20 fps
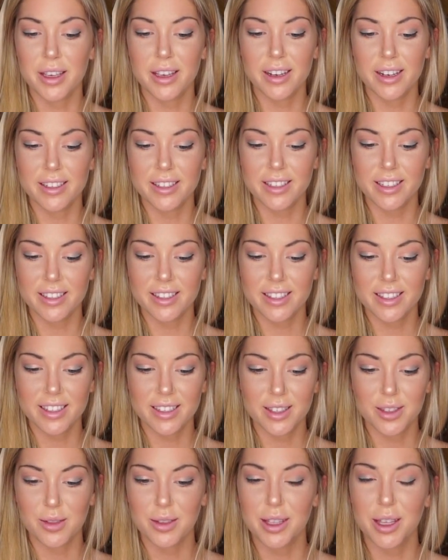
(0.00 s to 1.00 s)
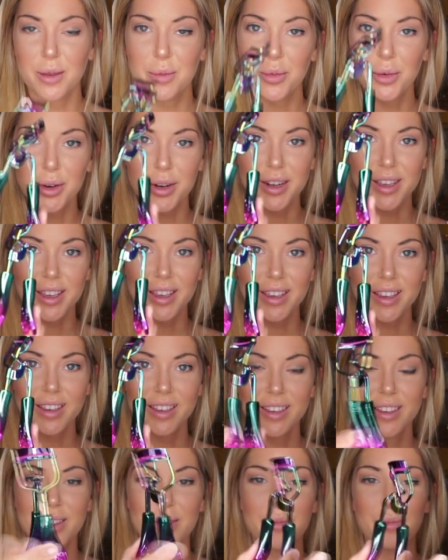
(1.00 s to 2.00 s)
because it's this really
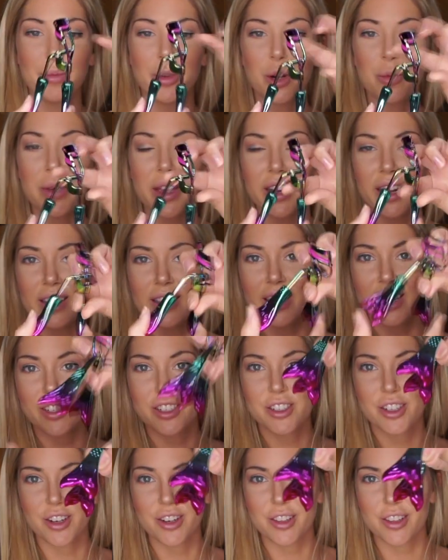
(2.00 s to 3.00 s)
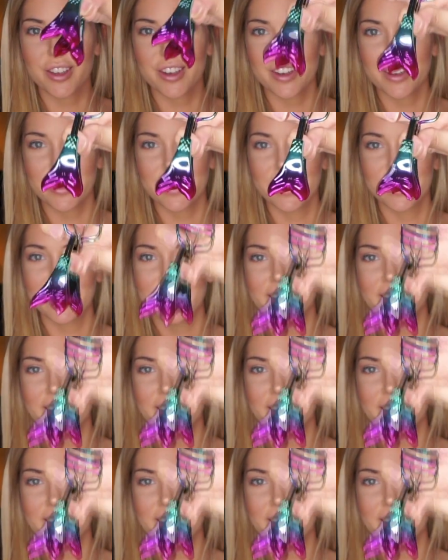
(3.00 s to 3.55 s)
pretty mermaid eyelash curler.